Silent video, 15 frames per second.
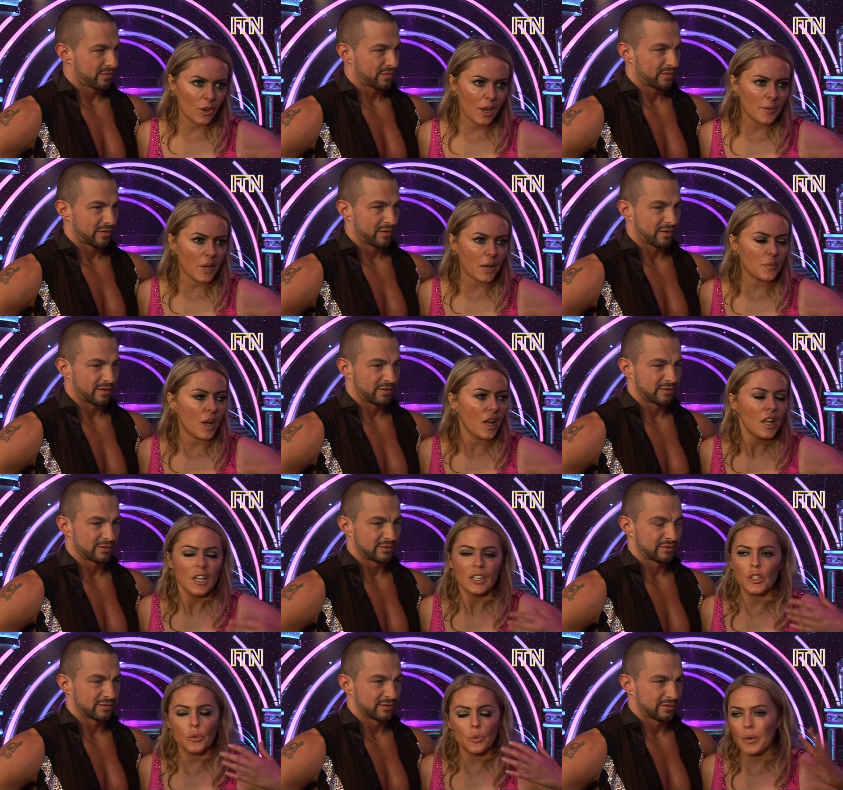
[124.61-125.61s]
Speaker 1: I, am
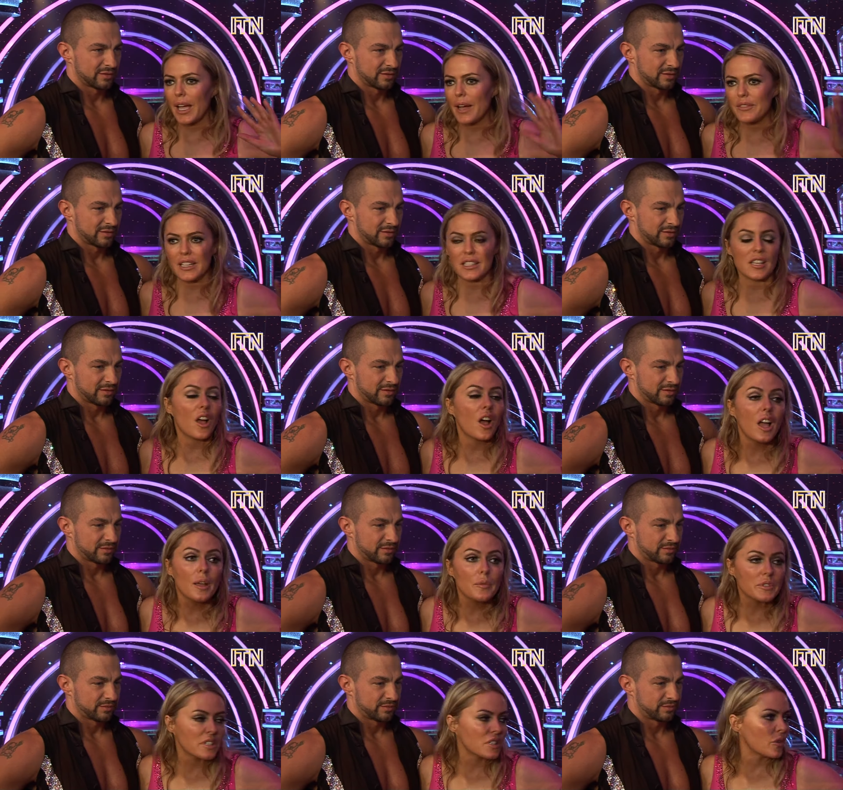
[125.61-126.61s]
we haven't a
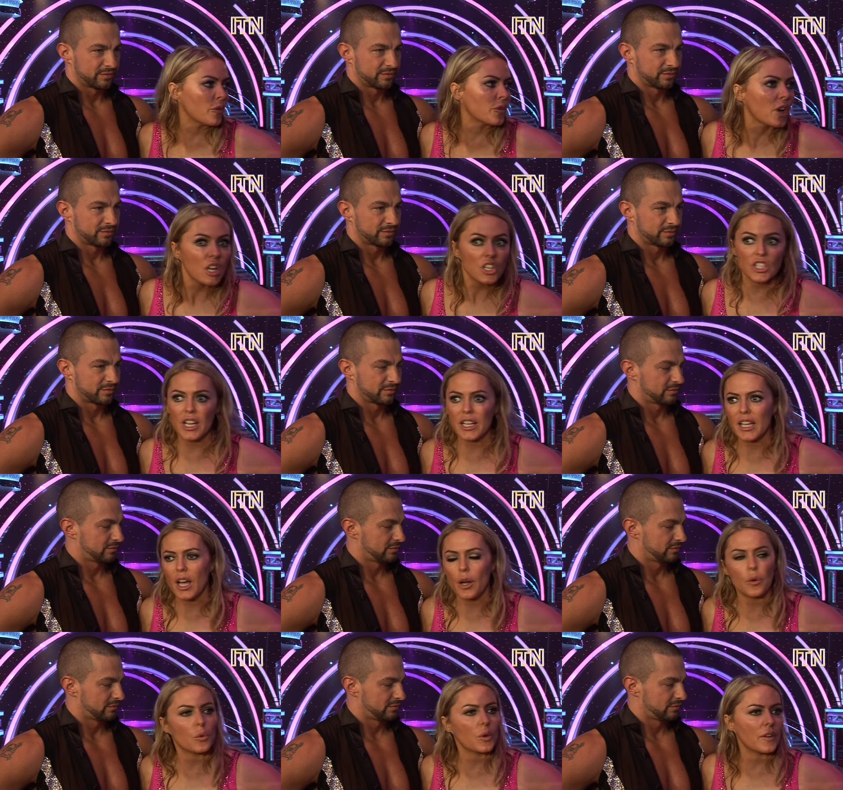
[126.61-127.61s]
time to sort of check
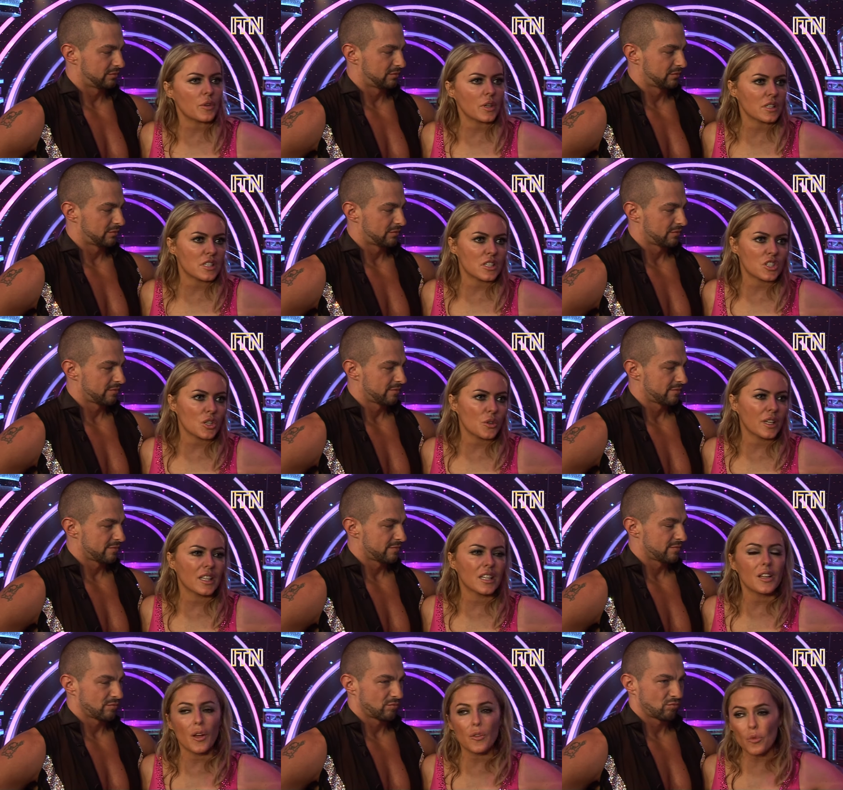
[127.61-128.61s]
out what everyone else is doing.
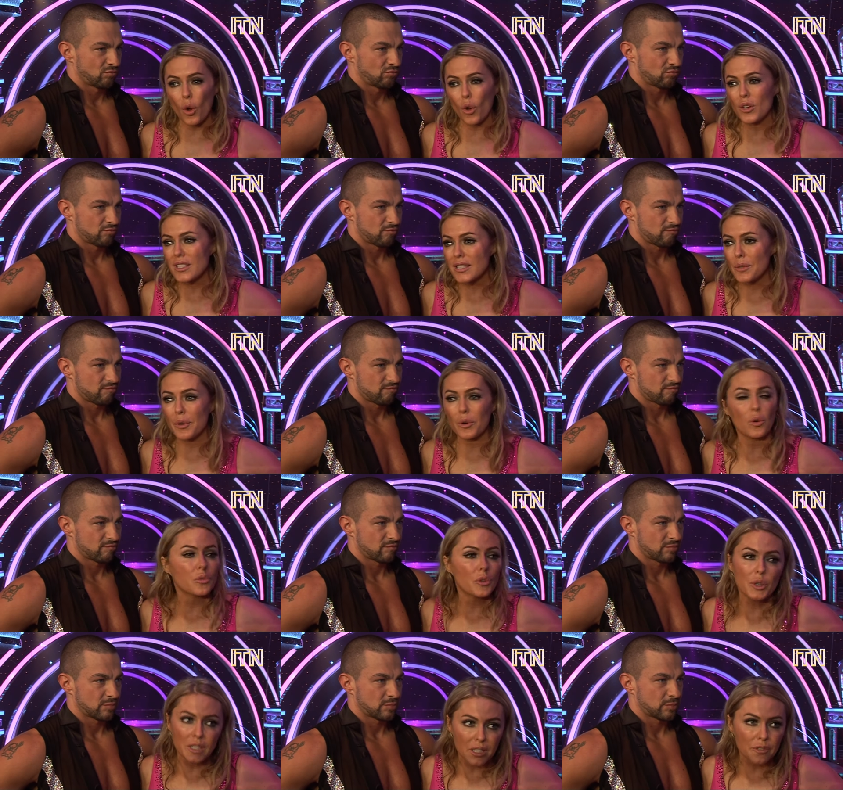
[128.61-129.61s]
And um, honestly, we're all
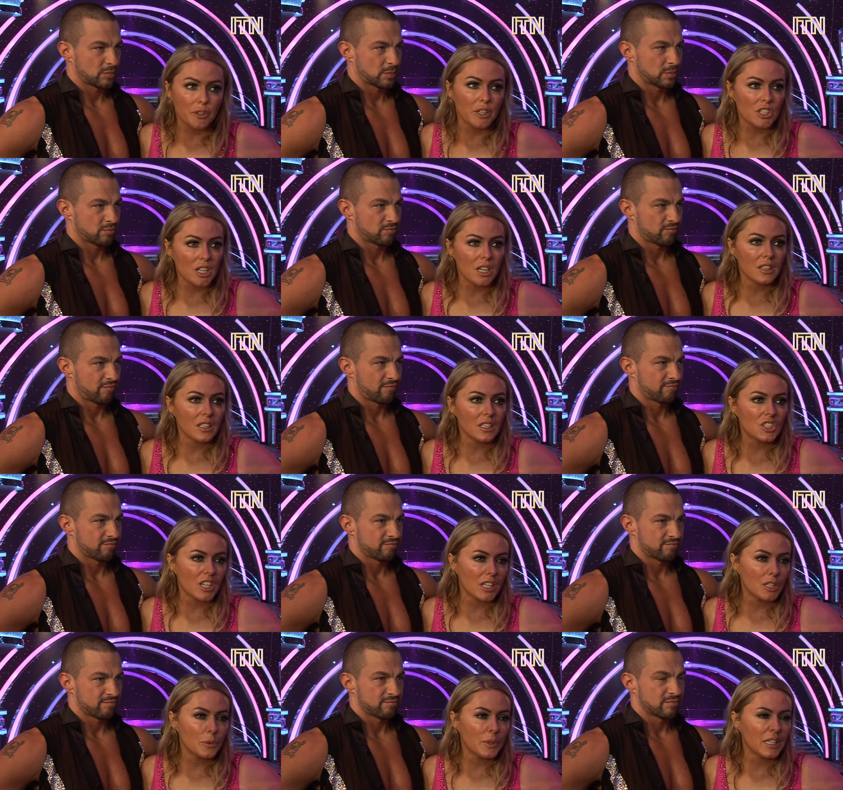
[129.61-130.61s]
rooting for each other,
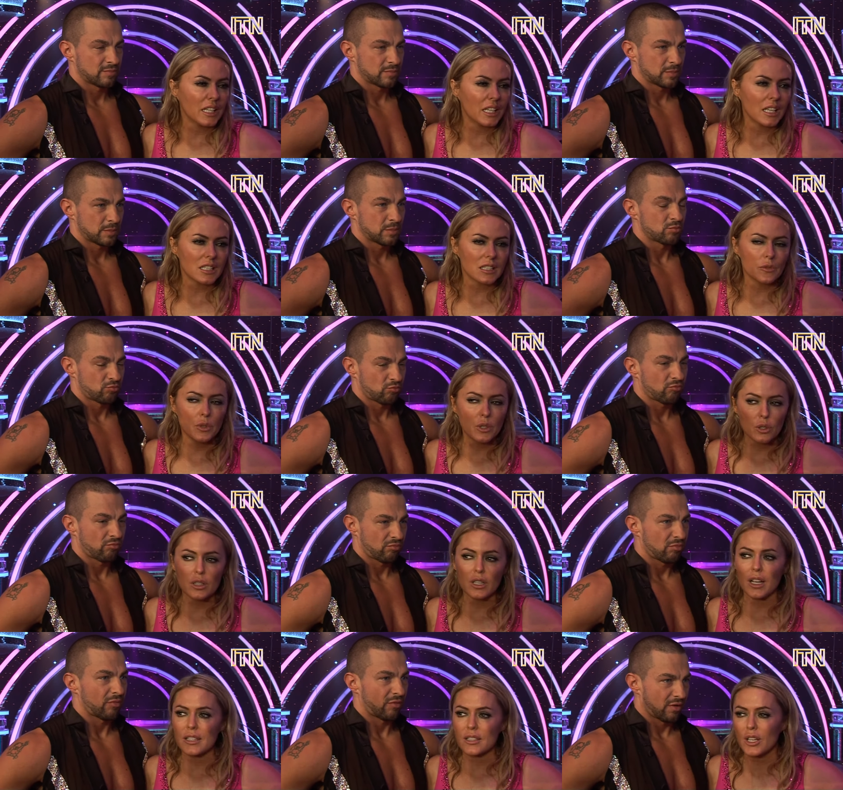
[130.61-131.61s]
genuinely. It's a real
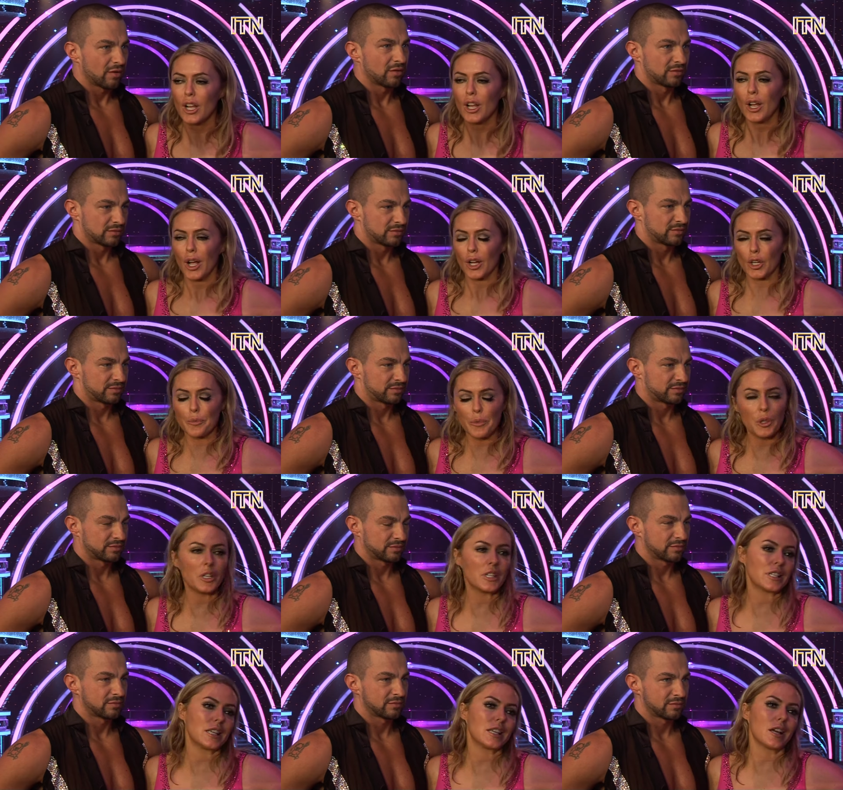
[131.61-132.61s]
nice
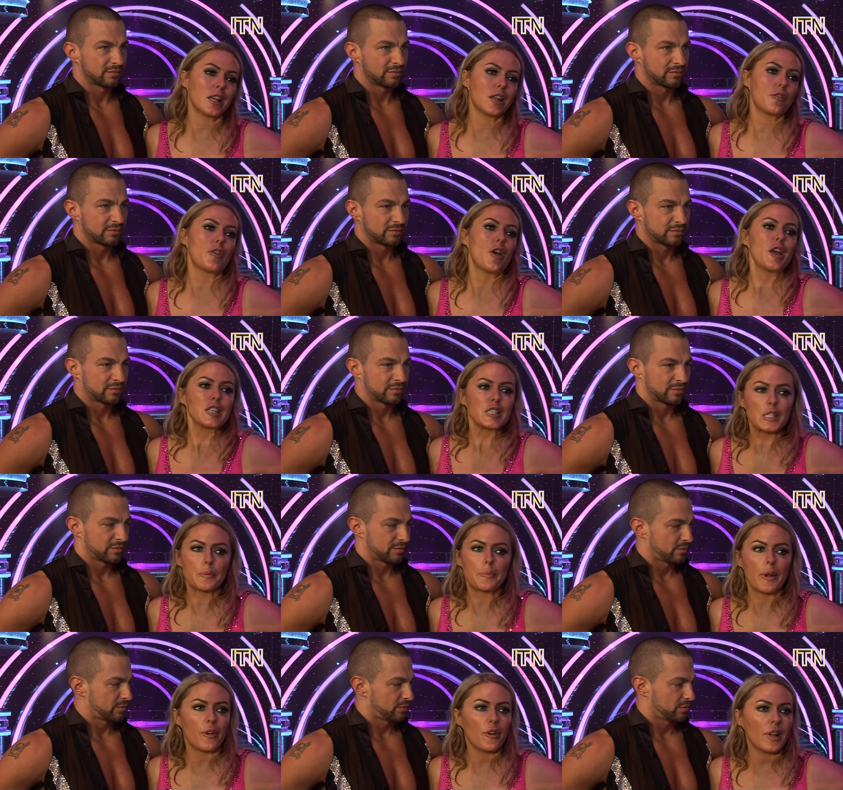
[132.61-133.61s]
community kind of
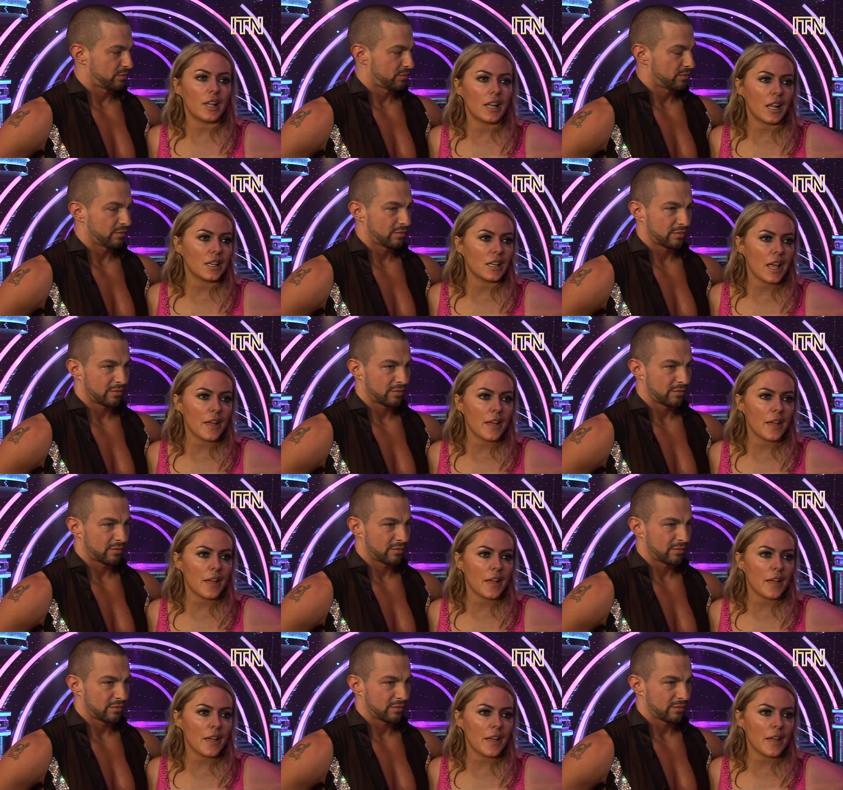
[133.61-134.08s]
spirit, and